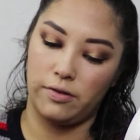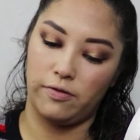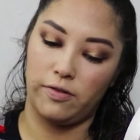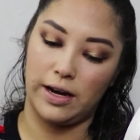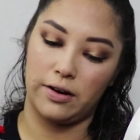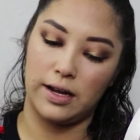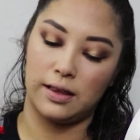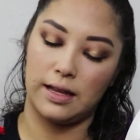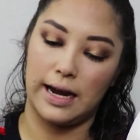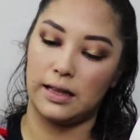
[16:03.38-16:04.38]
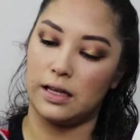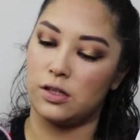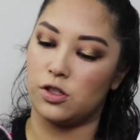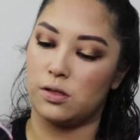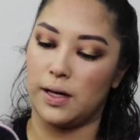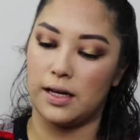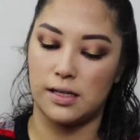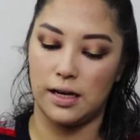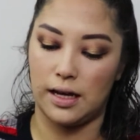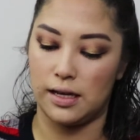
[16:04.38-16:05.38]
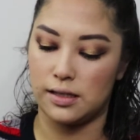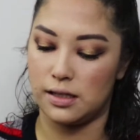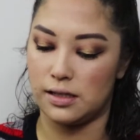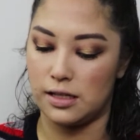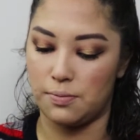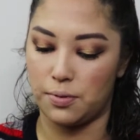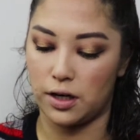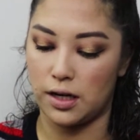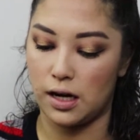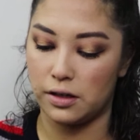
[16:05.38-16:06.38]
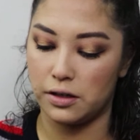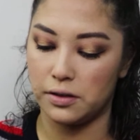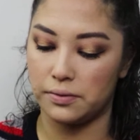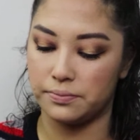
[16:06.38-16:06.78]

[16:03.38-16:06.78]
very lightly, just because it is a deeper color